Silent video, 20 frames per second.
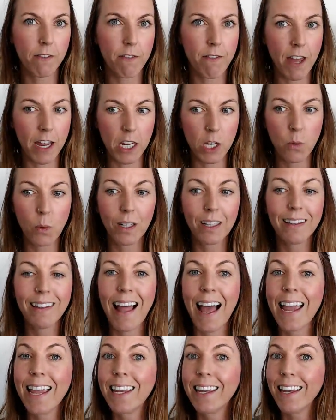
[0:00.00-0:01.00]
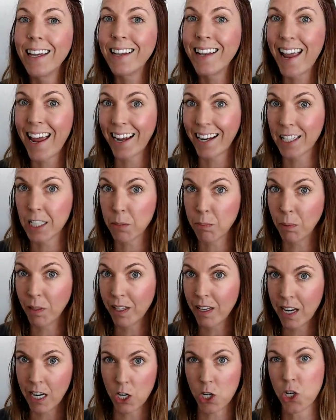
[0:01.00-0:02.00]
that you would like an
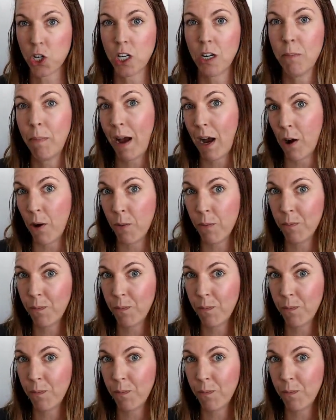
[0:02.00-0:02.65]
explanation about?